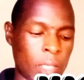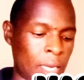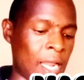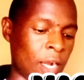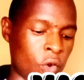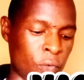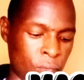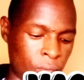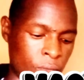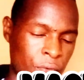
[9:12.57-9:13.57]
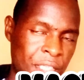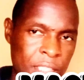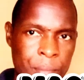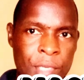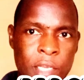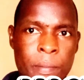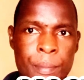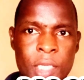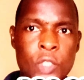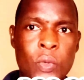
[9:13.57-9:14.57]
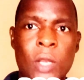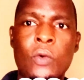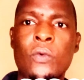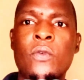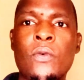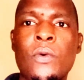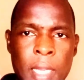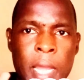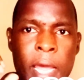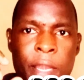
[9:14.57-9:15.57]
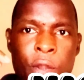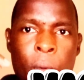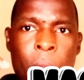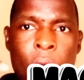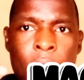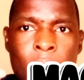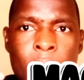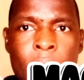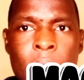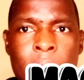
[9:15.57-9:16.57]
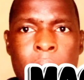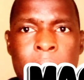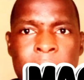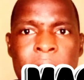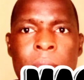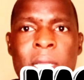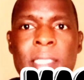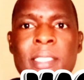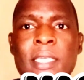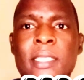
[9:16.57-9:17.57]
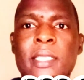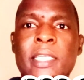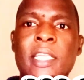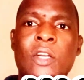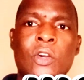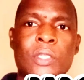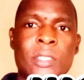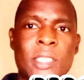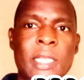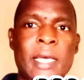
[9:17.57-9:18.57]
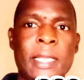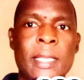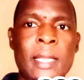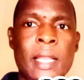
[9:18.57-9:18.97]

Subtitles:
lack of vitamin B12. A normal red blood cell is considered